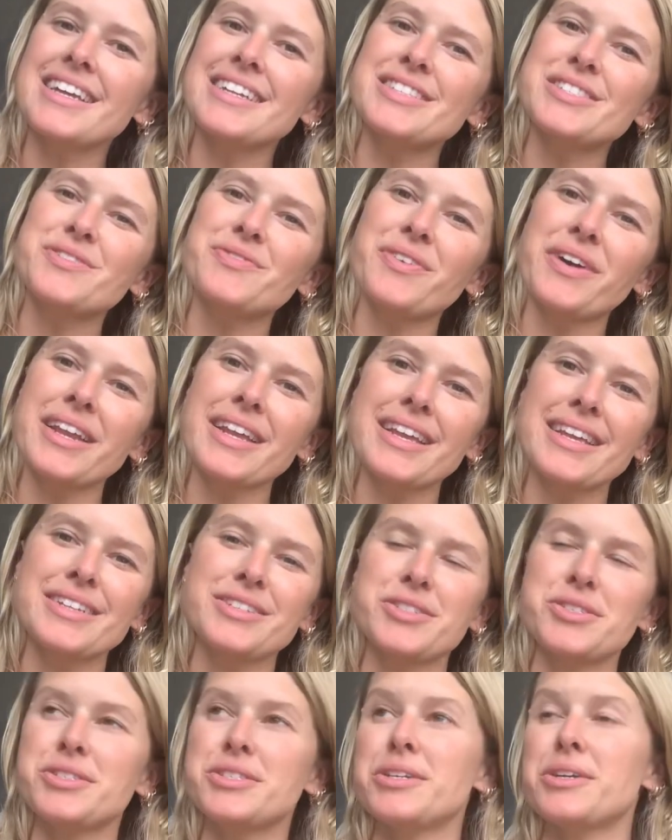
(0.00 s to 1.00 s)
funny,
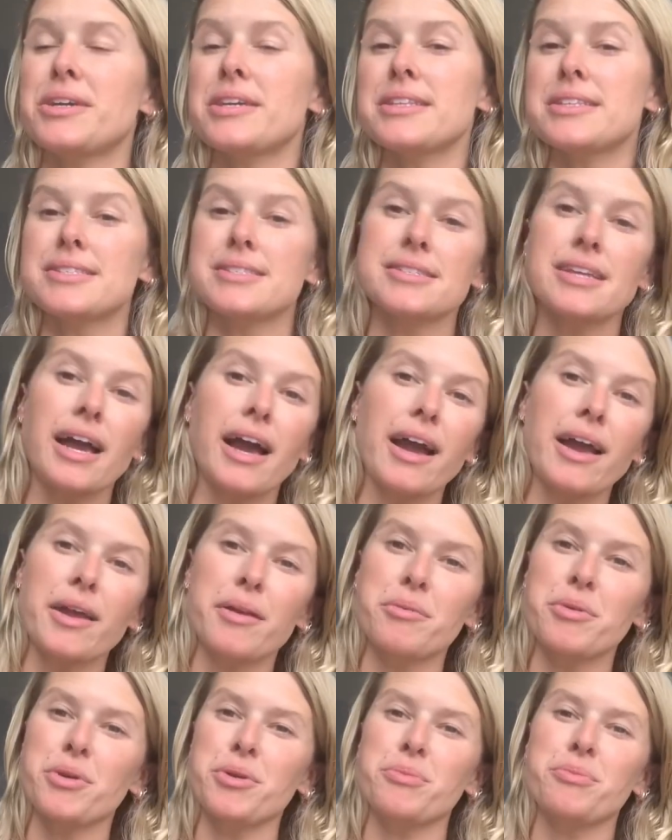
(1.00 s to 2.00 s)
just during this
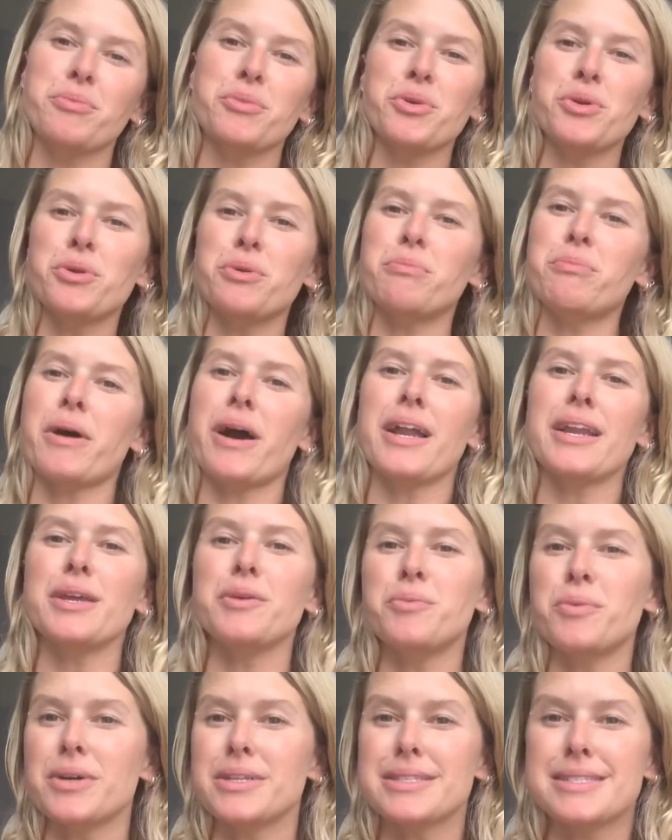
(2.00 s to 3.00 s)
time, your body
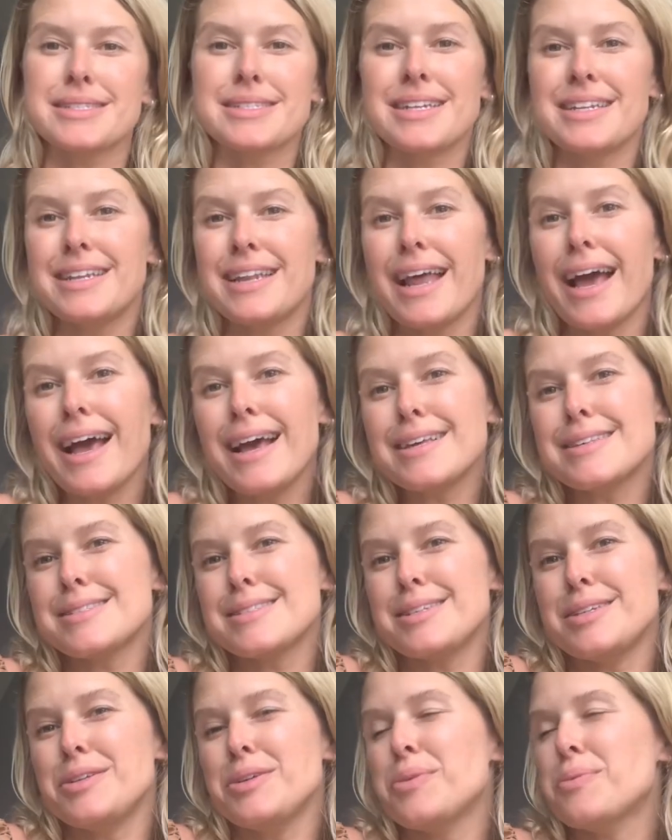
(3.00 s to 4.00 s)
wants to
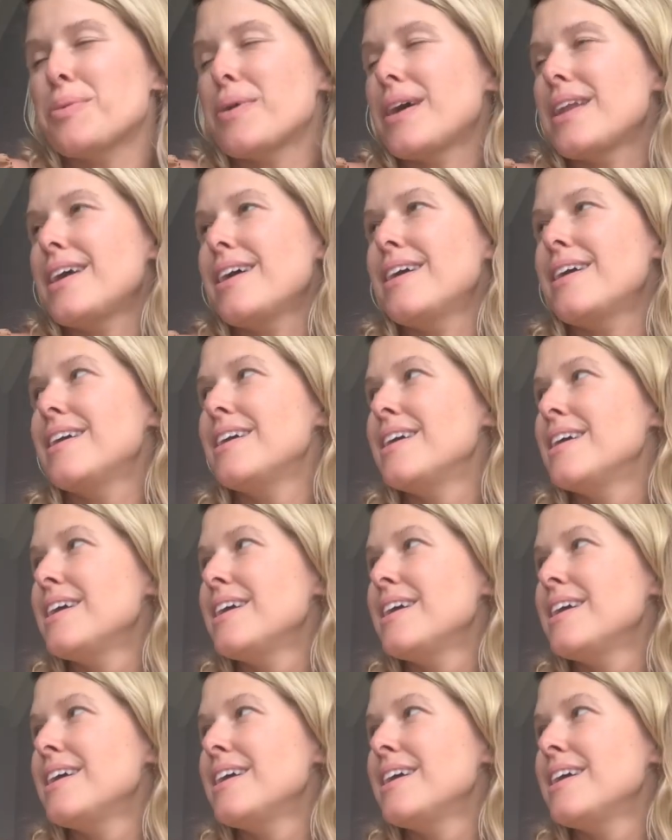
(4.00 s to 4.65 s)
nest, and you want to